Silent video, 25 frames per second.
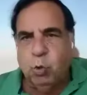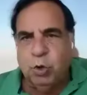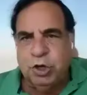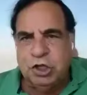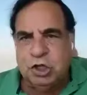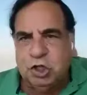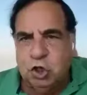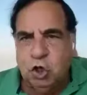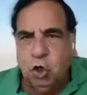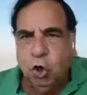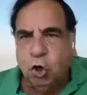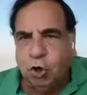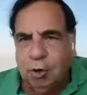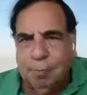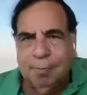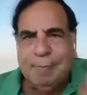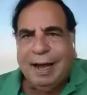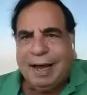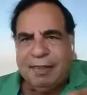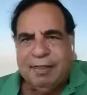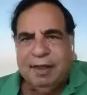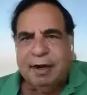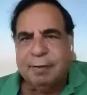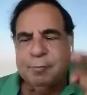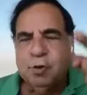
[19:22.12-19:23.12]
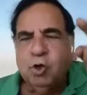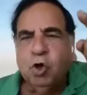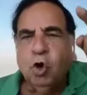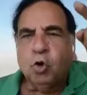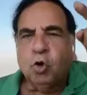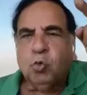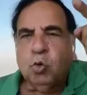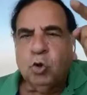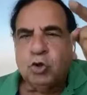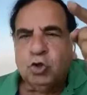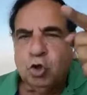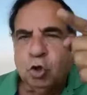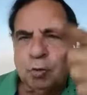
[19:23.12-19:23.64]
with your mother,
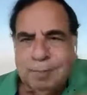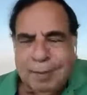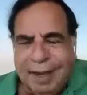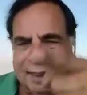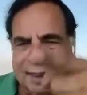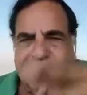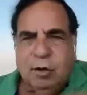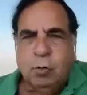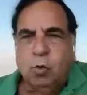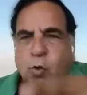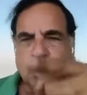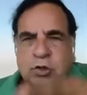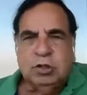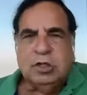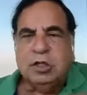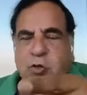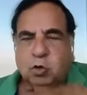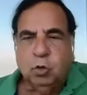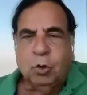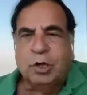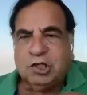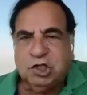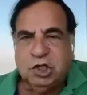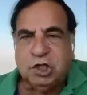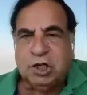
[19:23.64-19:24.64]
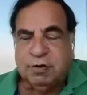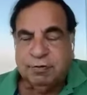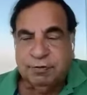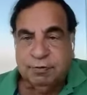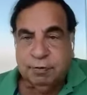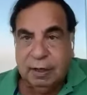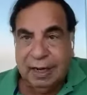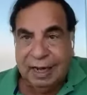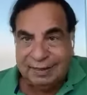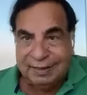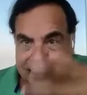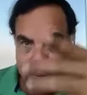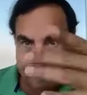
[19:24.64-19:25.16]
your, what your mother wanted to
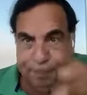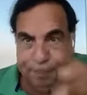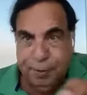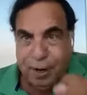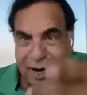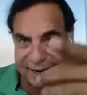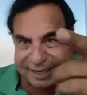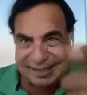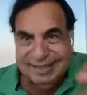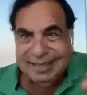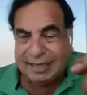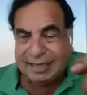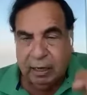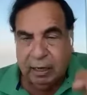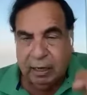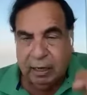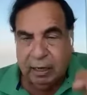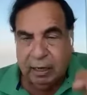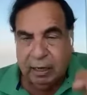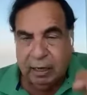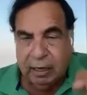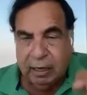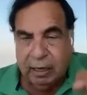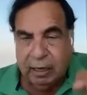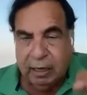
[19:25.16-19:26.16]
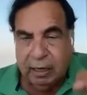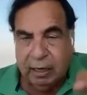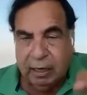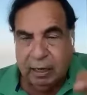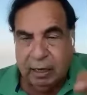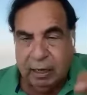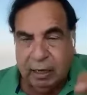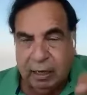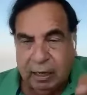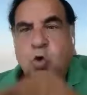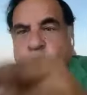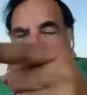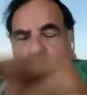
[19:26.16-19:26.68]
achieve, and the practical problem
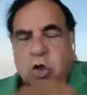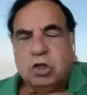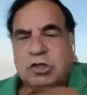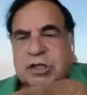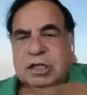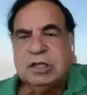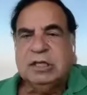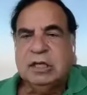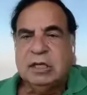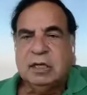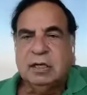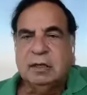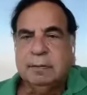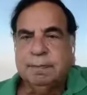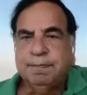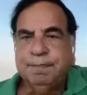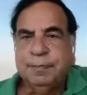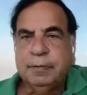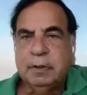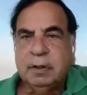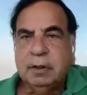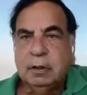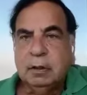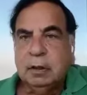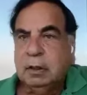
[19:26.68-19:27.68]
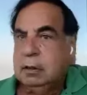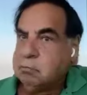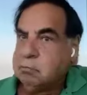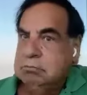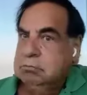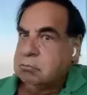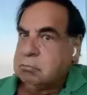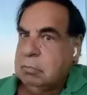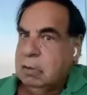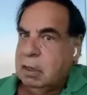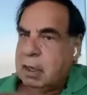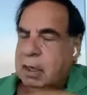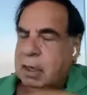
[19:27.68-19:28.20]
was you not eating.
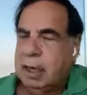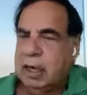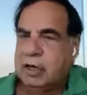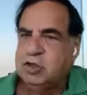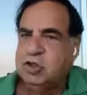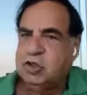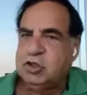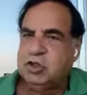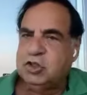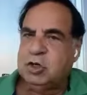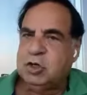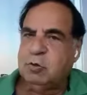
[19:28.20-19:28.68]
Mm. And